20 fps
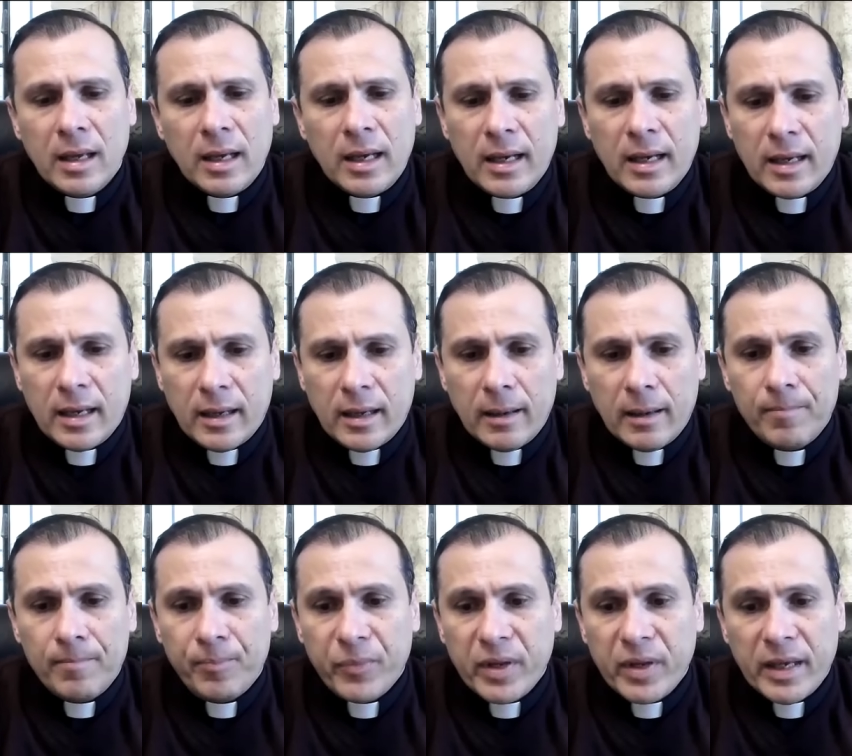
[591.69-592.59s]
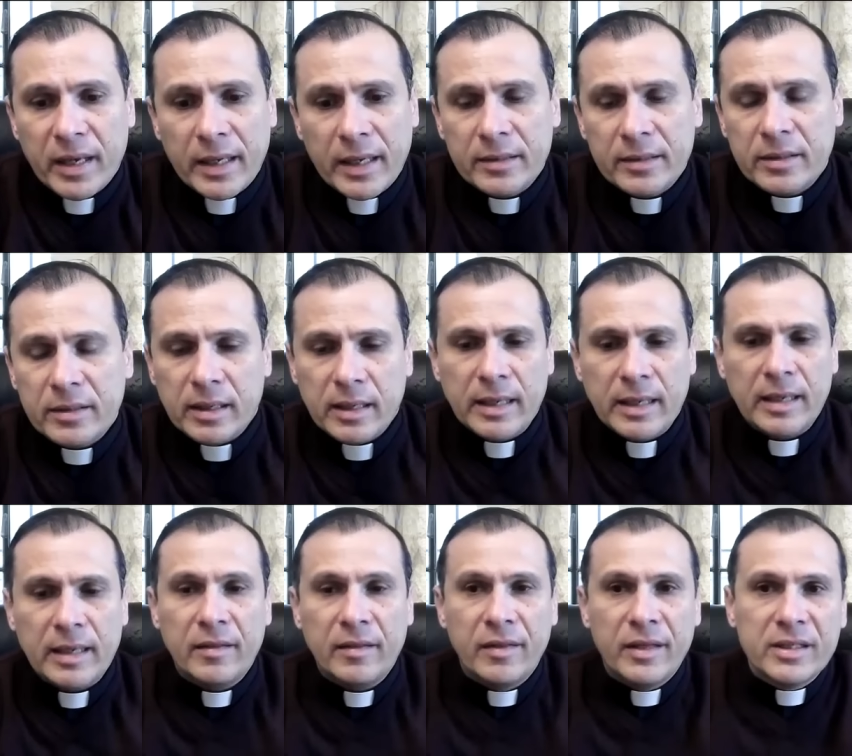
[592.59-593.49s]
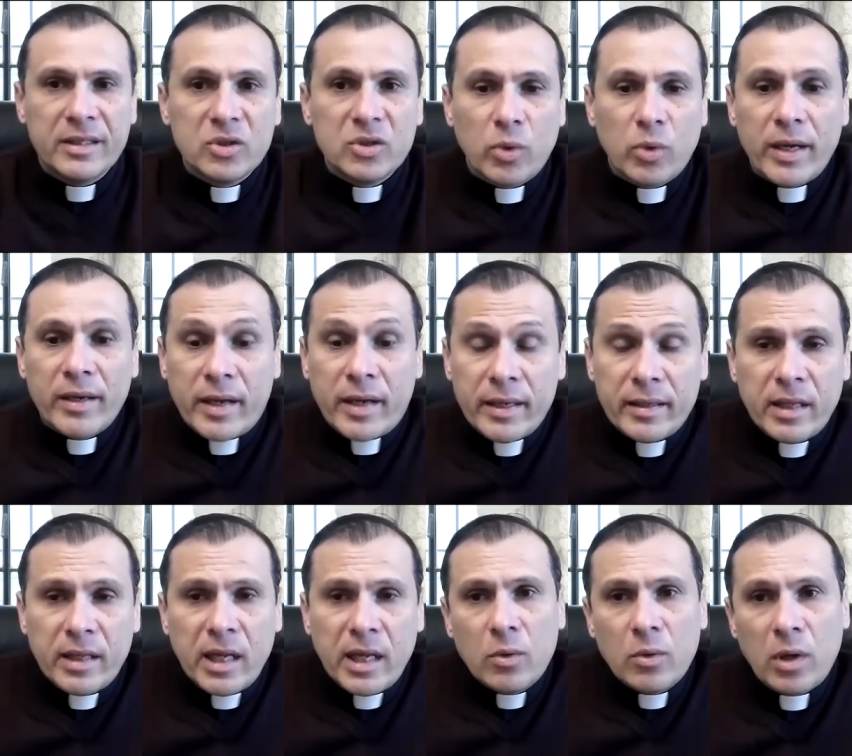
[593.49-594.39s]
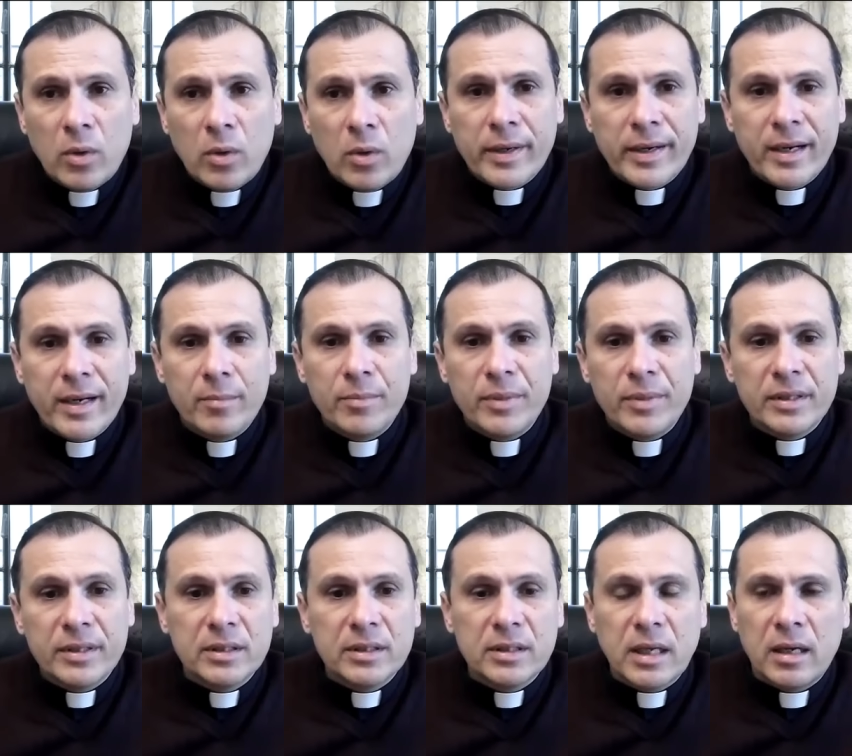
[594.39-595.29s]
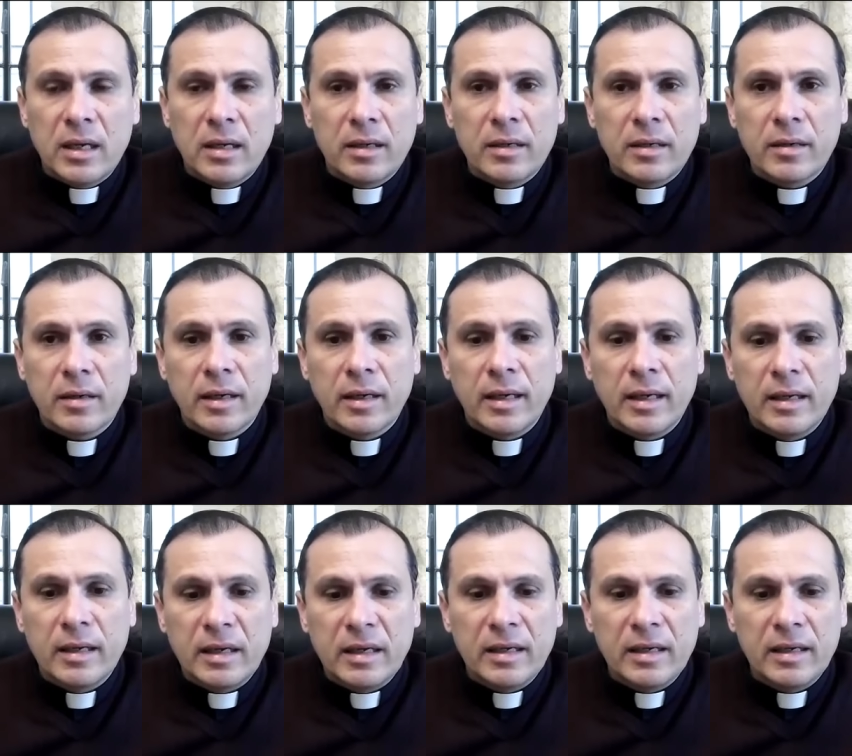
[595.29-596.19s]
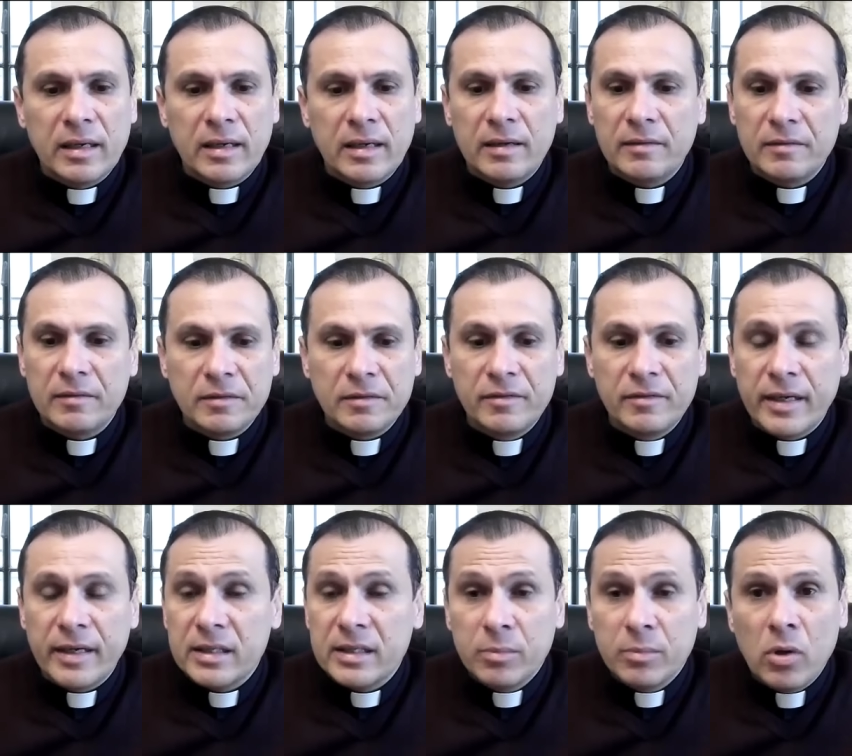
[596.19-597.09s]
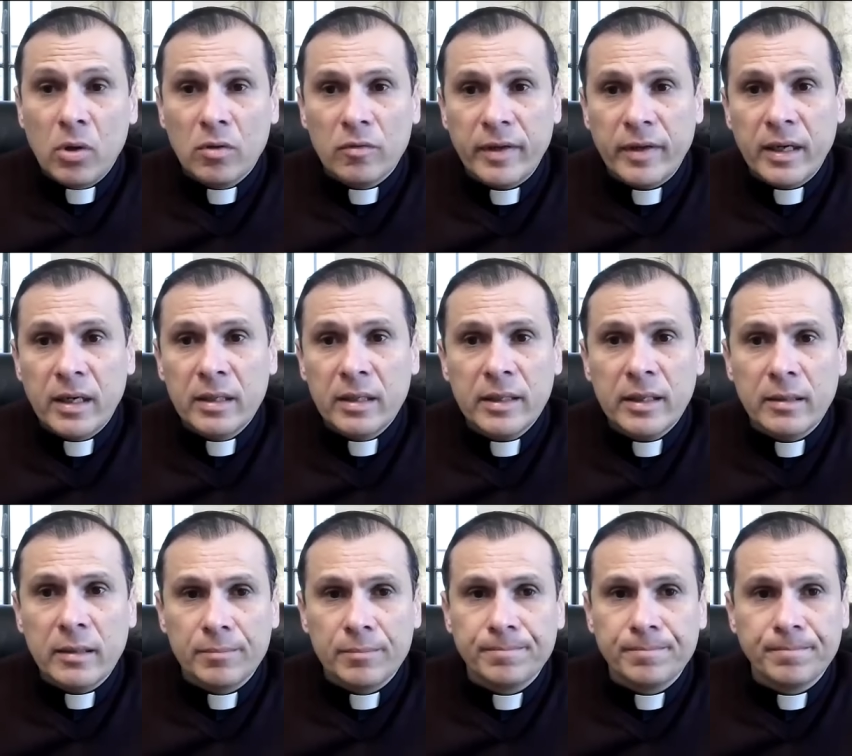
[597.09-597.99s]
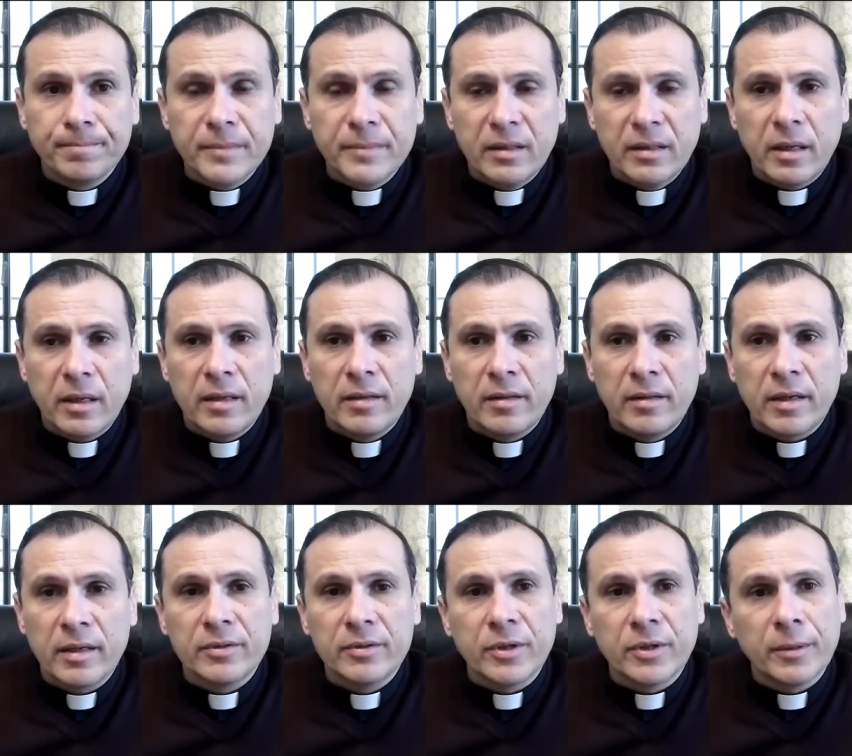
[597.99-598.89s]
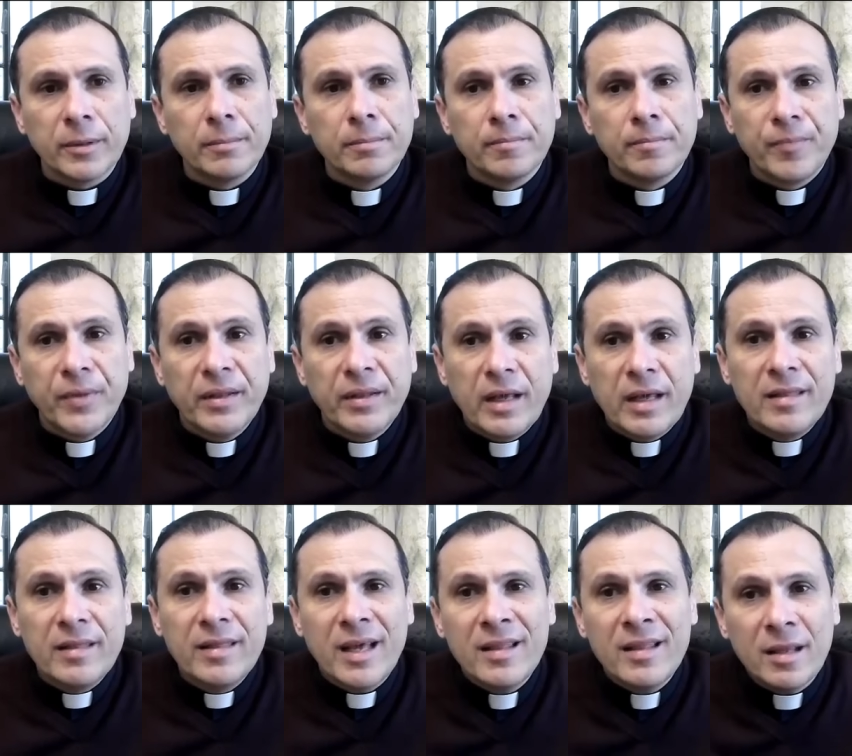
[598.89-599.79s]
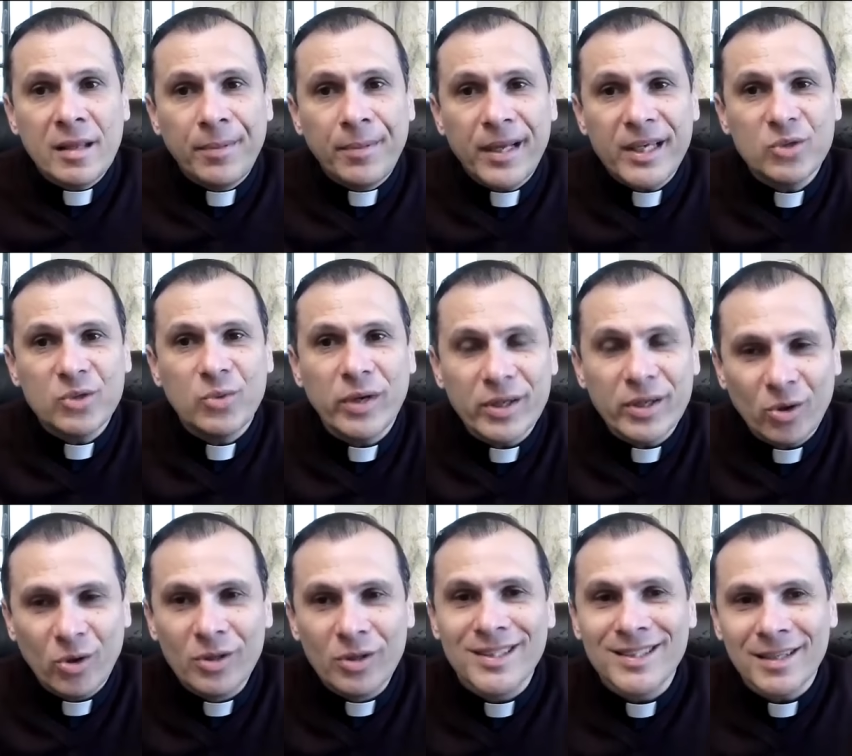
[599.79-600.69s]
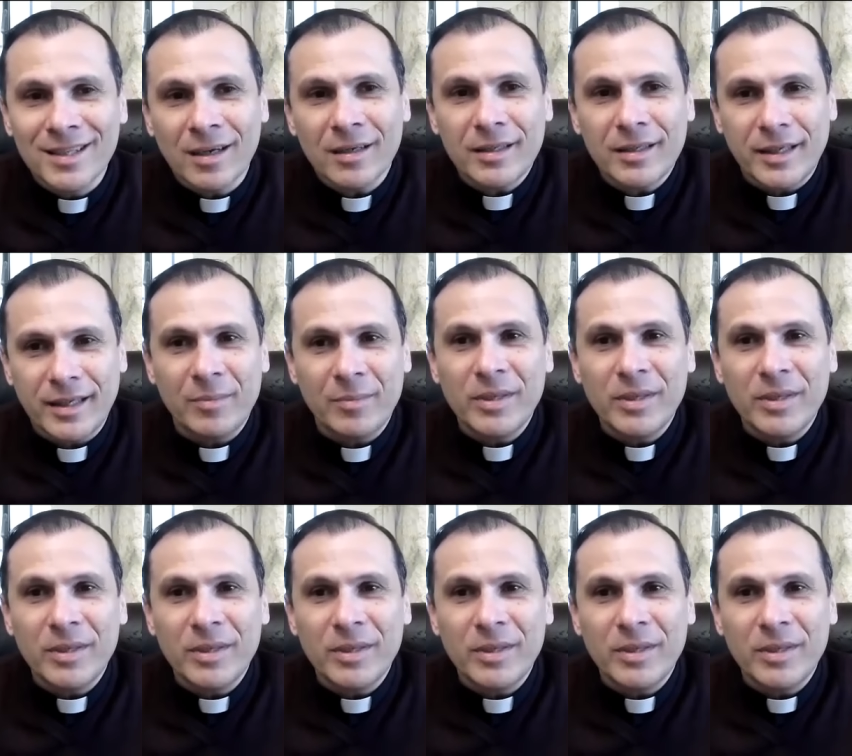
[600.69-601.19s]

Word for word: Uh, and uh, this is why right now our numbers are uh, uh, very small, very little in the, in the country in, in, the, in the place where it all started.